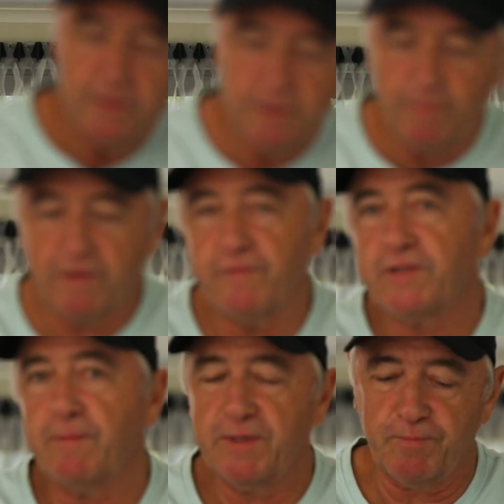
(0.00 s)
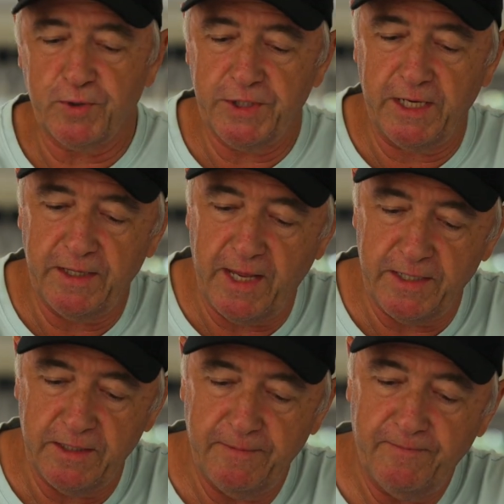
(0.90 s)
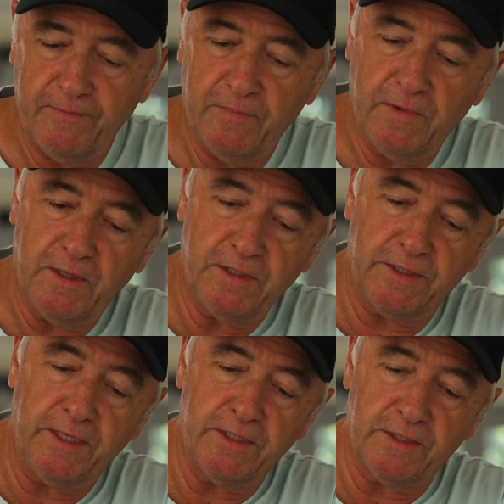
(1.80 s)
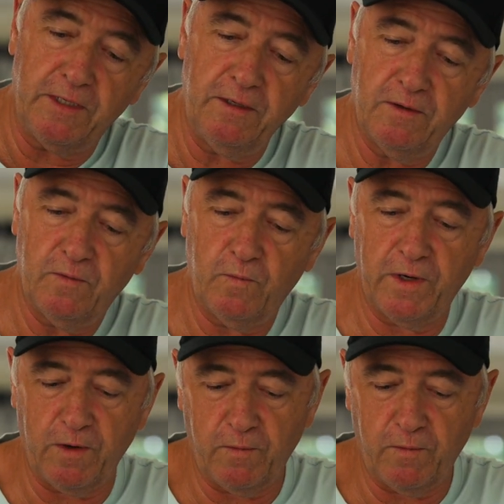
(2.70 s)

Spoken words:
So I'm looking for something to protect that sensor when I